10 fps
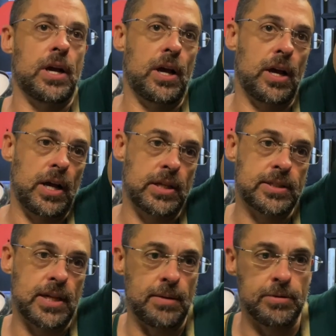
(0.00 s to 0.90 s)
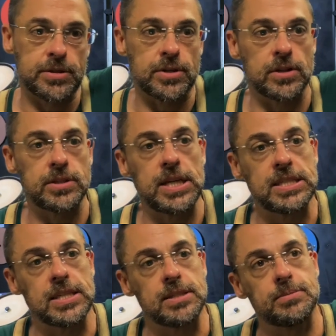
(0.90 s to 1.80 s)
It's time to start
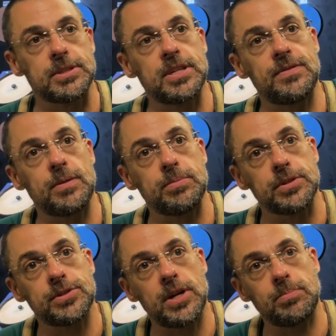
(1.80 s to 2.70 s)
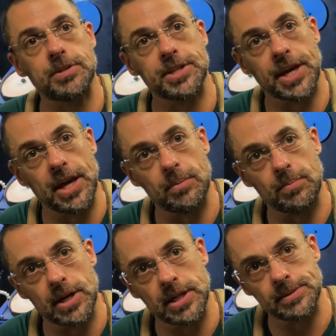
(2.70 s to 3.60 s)
slicing some stuff up in the shop today,
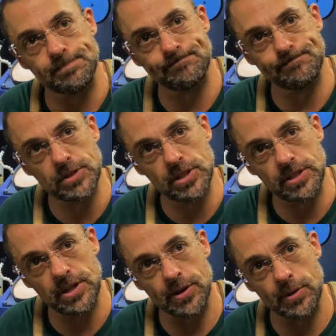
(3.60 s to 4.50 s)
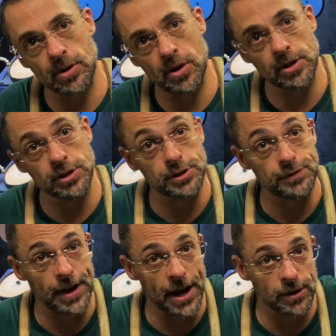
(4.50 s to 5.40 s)
but considering what I
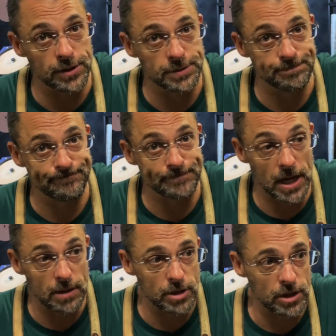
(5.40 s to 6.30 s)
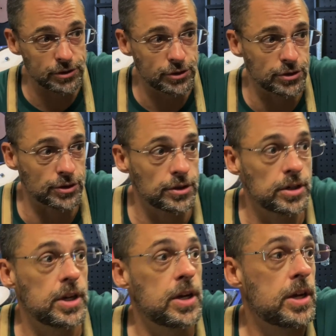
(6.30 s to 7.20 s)
just found, I'm not sure
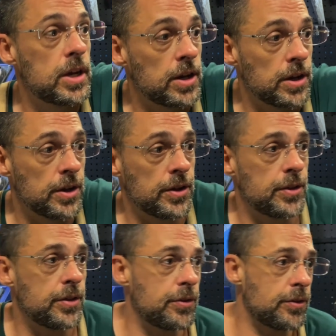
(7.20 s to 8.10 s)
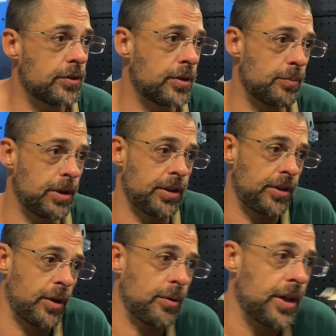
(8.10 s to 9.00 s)
this is going to be a
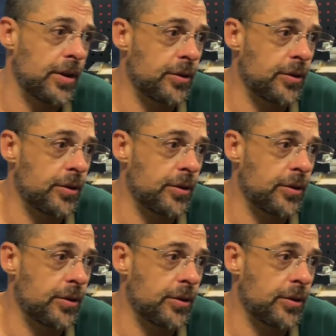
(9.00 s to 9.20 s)
day without